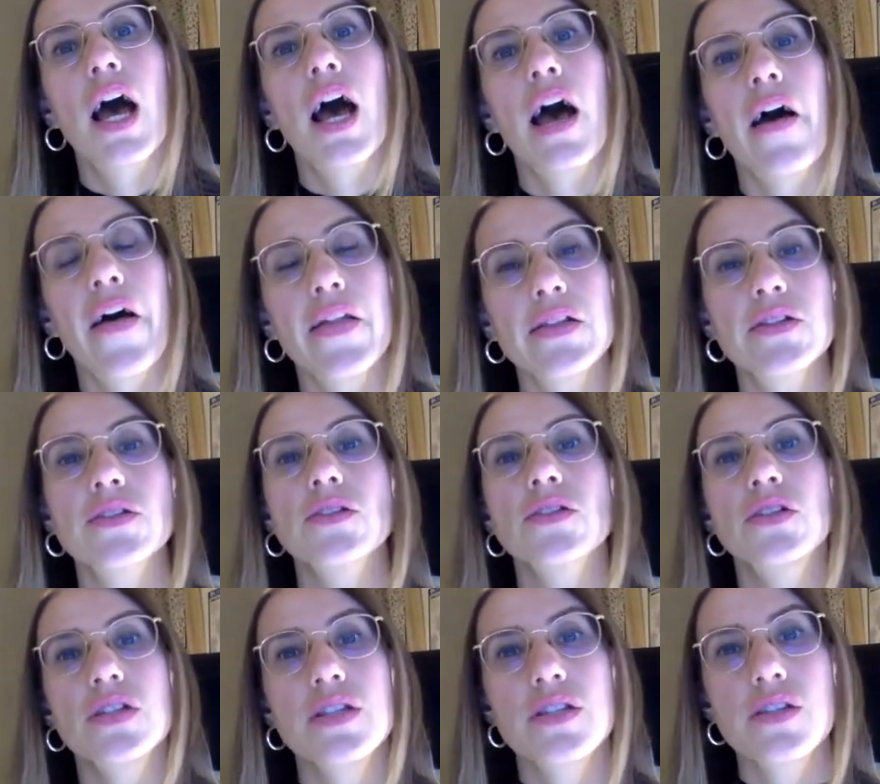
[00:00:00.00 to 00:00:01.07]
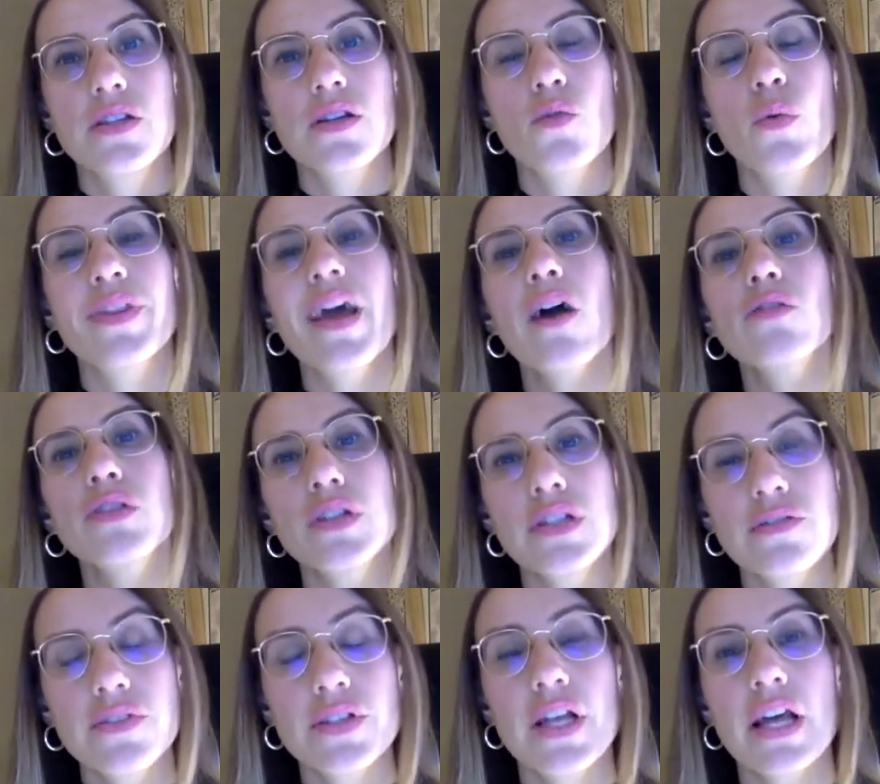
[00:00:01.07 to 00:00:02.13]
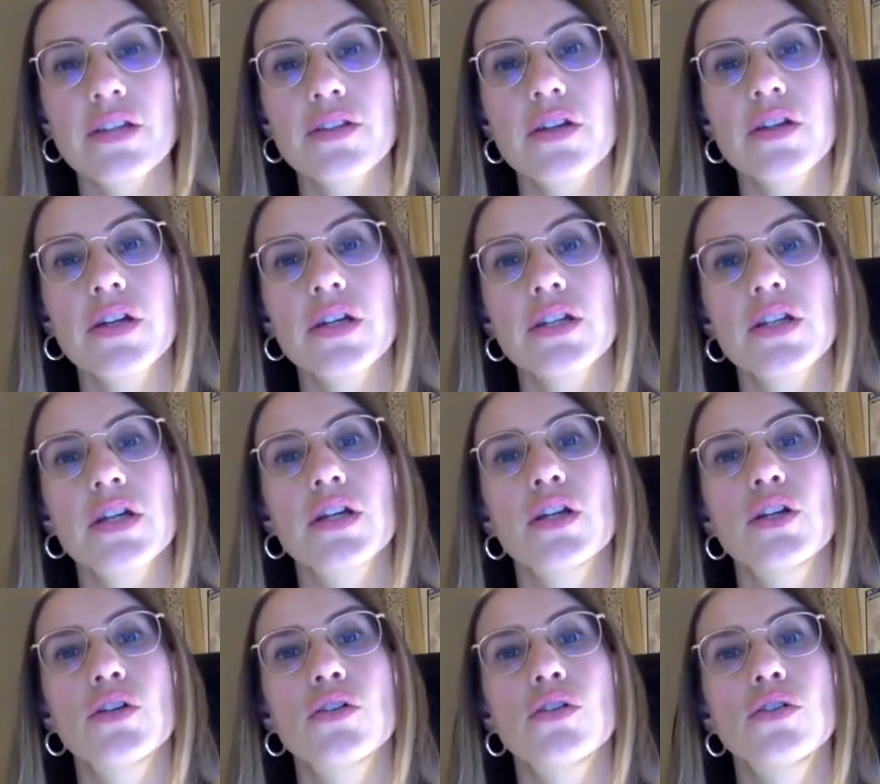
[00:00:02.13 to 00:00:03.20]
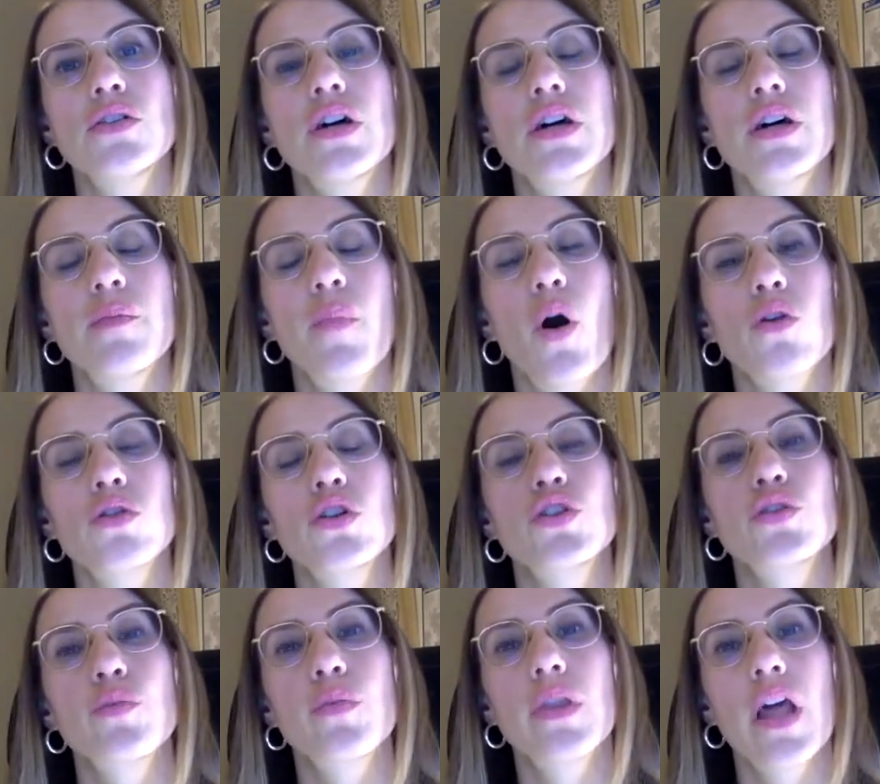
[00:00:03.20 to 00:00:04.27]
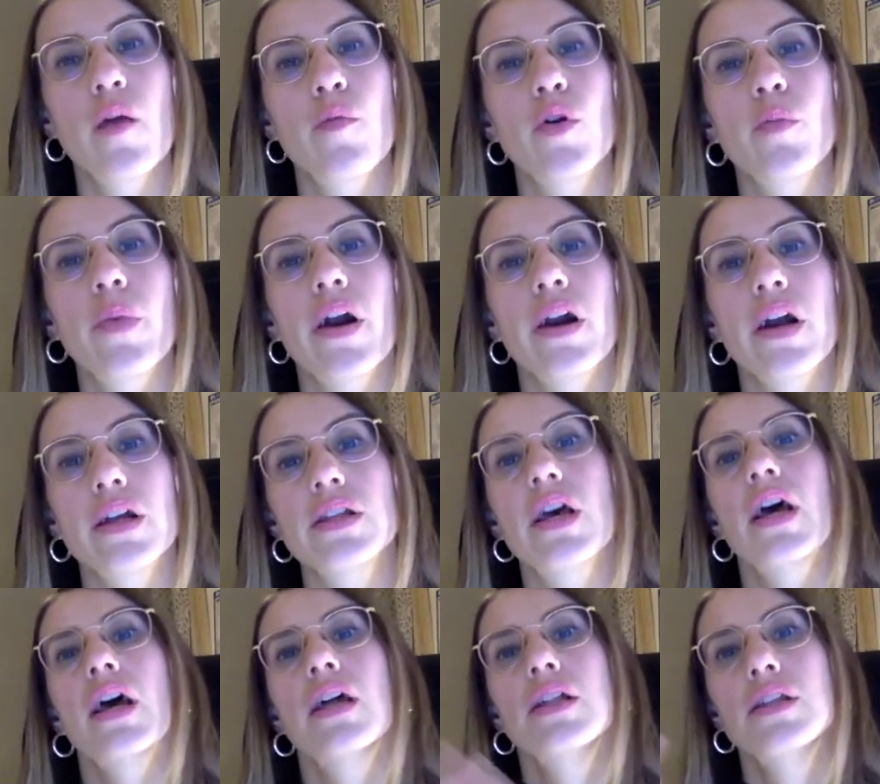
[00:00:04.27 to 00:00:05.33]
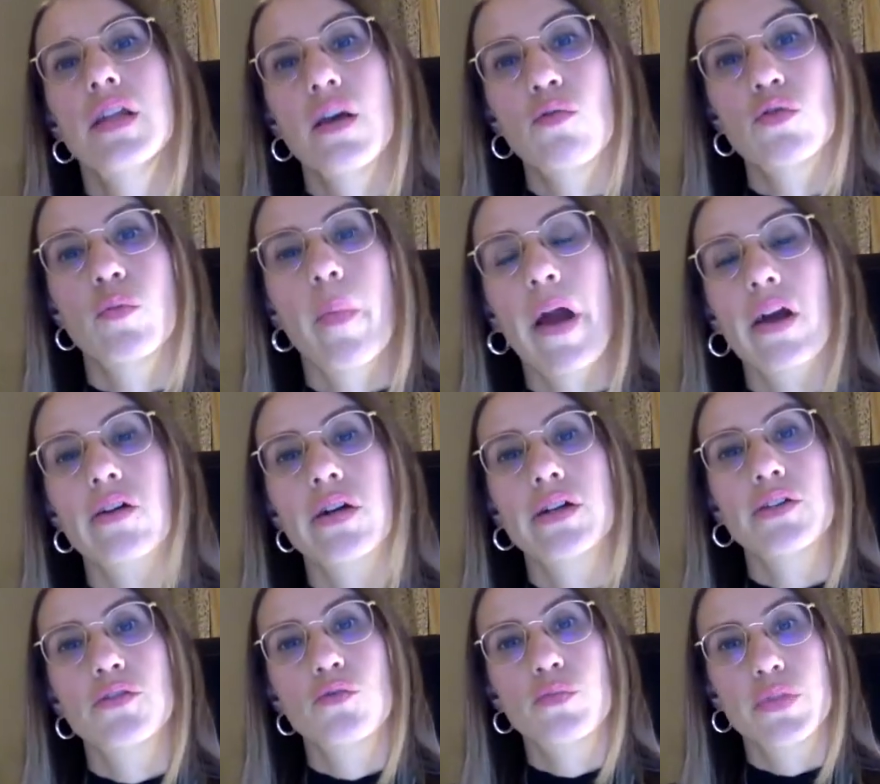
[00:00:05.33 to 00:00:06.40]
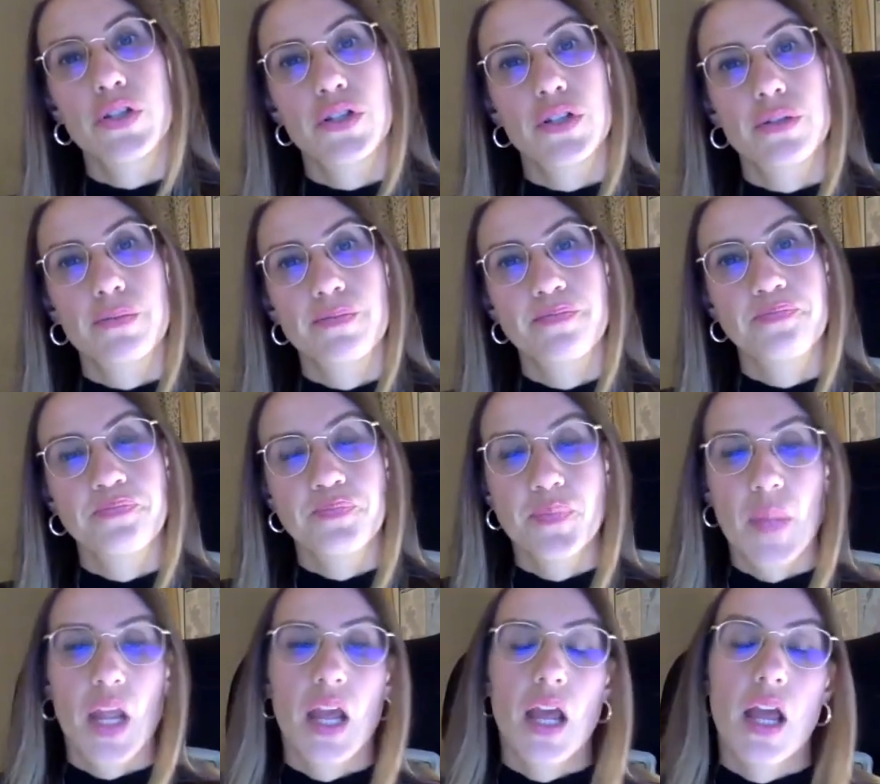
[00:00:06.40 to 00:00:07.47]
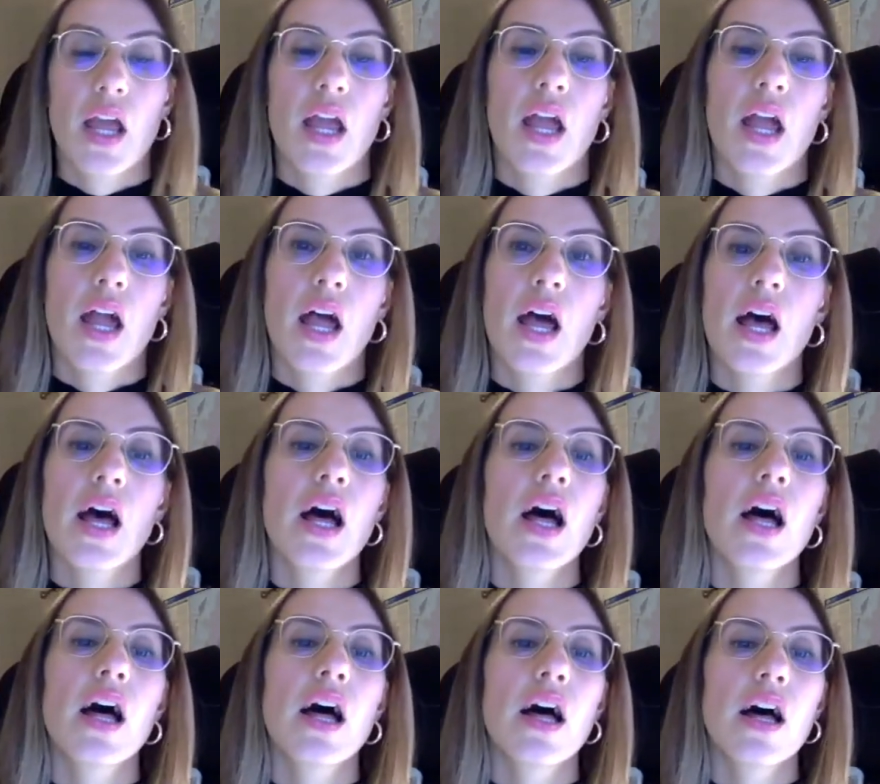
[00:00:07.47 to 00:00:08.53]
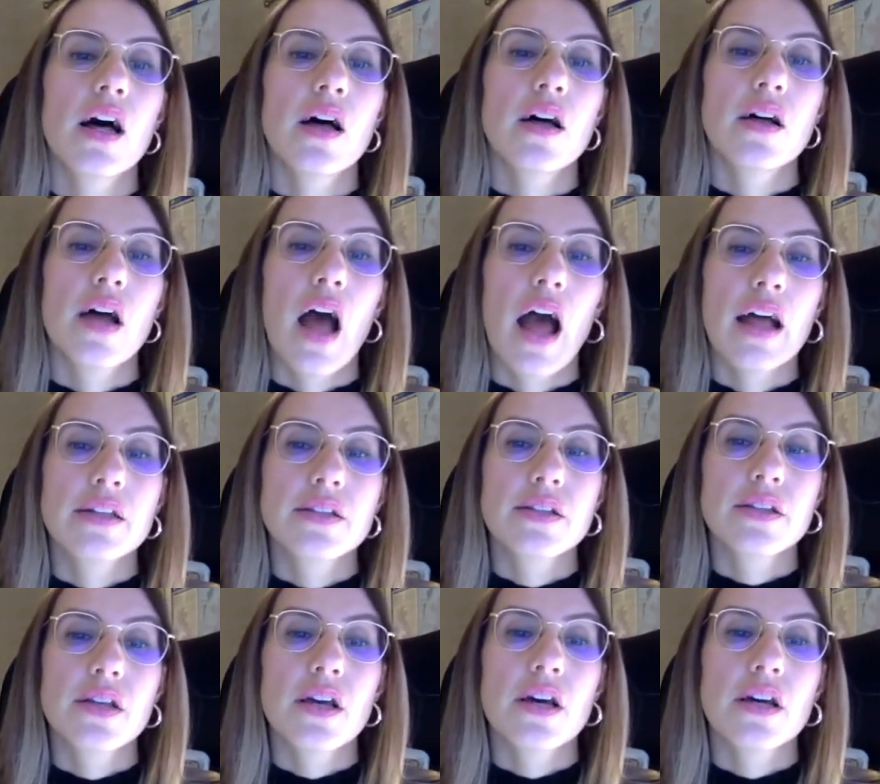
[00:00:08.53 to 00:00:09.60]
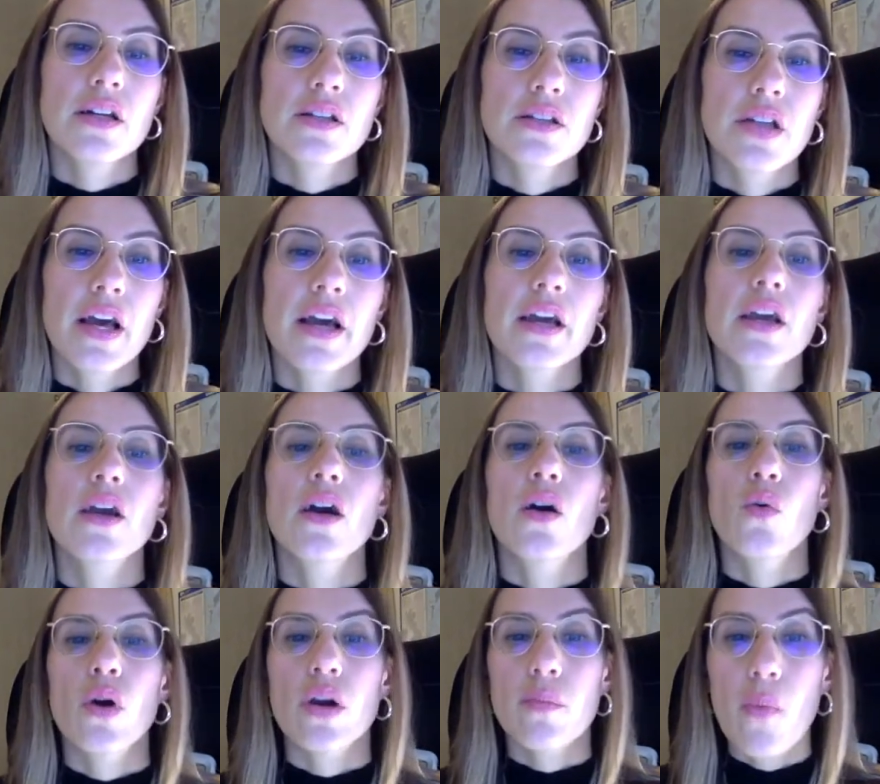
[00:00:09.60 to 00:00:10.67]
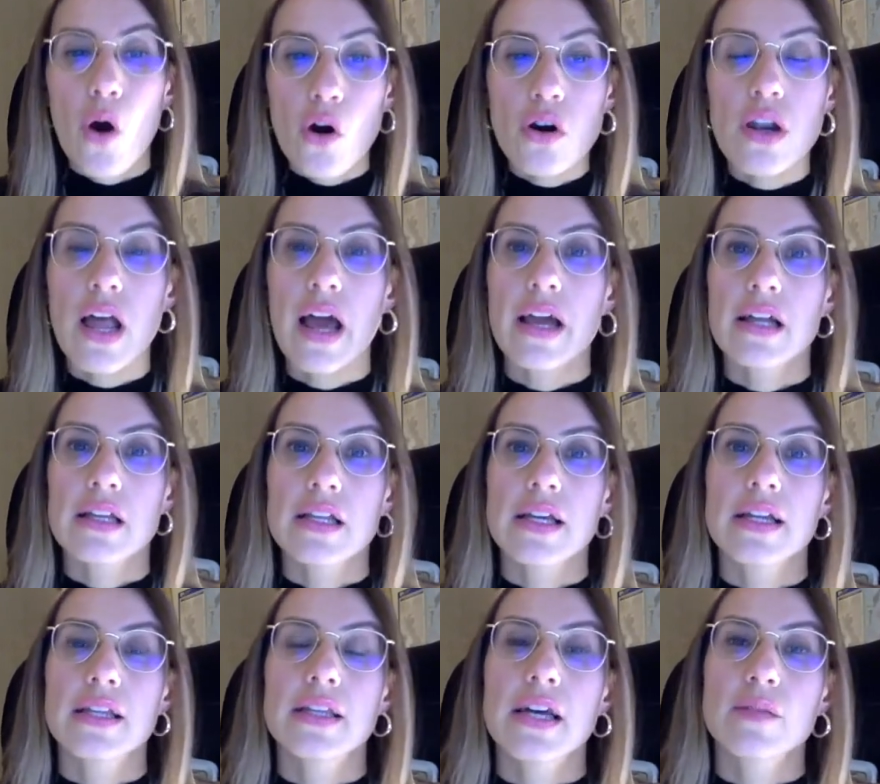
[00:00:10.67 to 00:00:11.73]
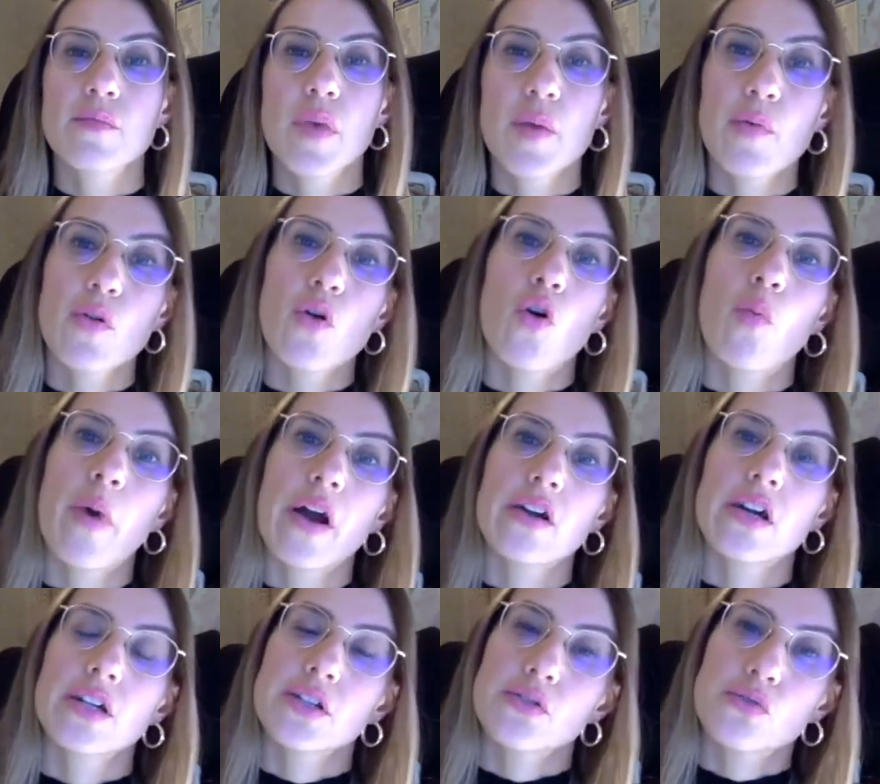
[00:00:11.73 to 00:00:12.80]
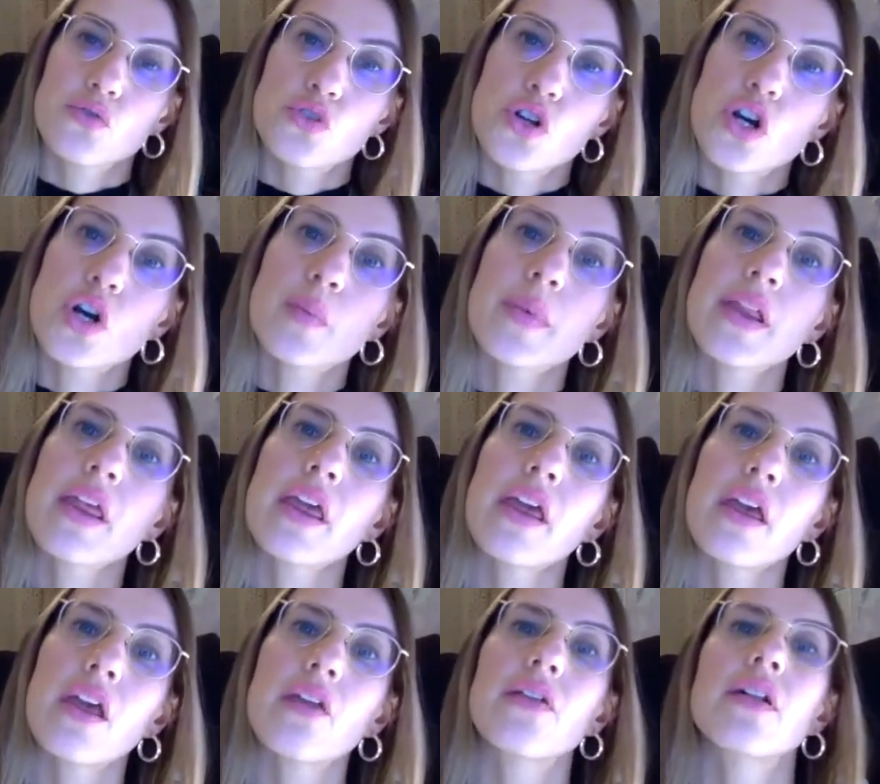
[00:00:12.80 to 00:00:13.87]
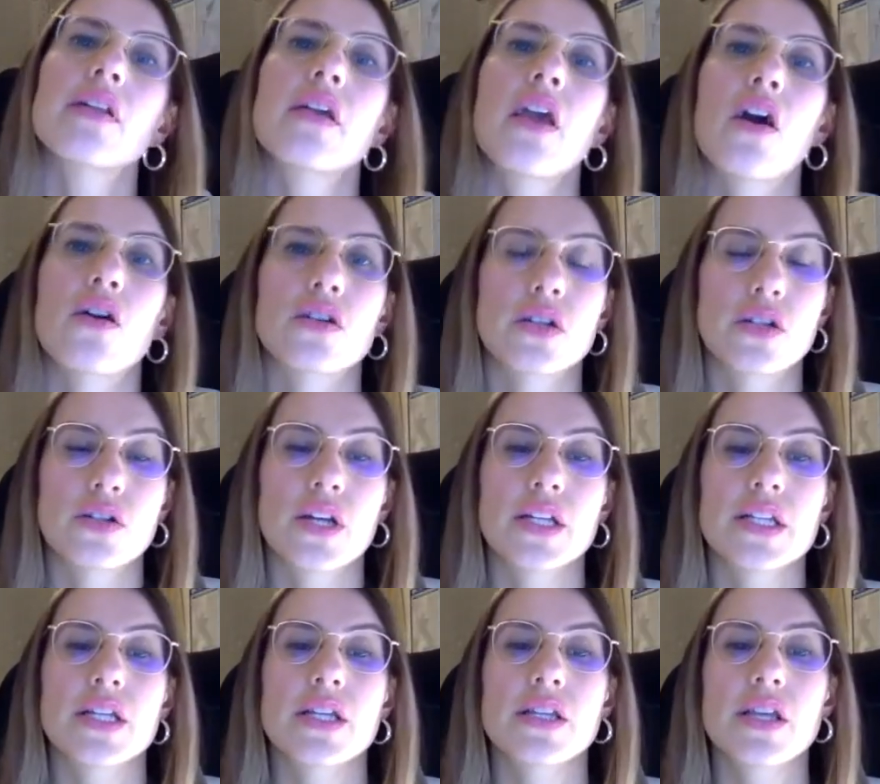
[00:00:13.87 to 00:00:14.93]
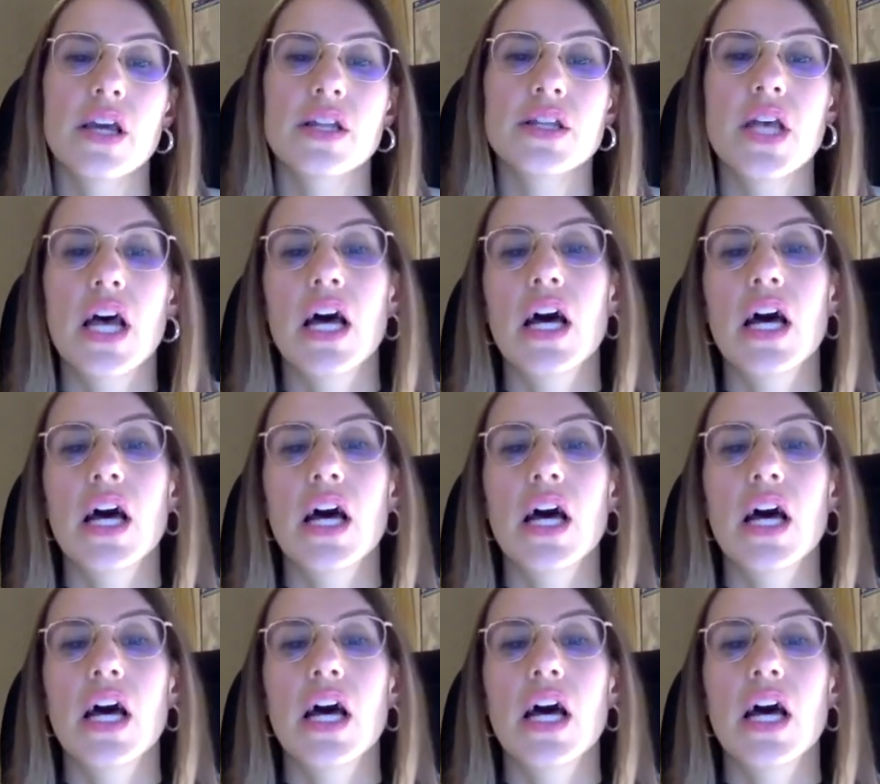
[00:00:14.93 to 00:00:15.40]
and just without even entering the Polish labor market, they would migrate to Britain. And they were more likely than people who migrated to Germany, Italy, or the United States